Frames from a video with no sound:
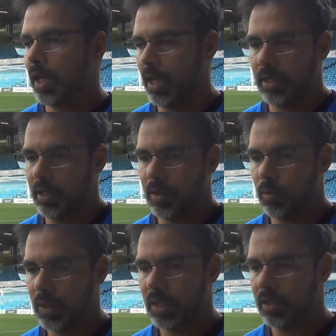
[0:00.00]
and now
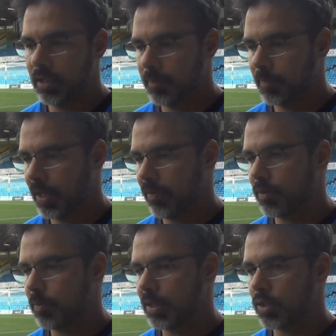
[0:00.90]
we have
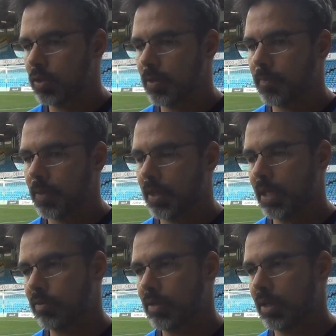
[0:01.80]
to make sure
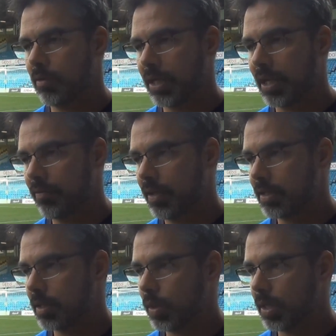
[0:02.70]
that we recover
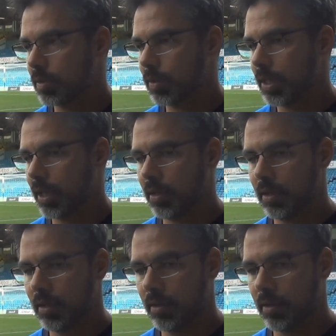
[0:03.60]
as quick as we can.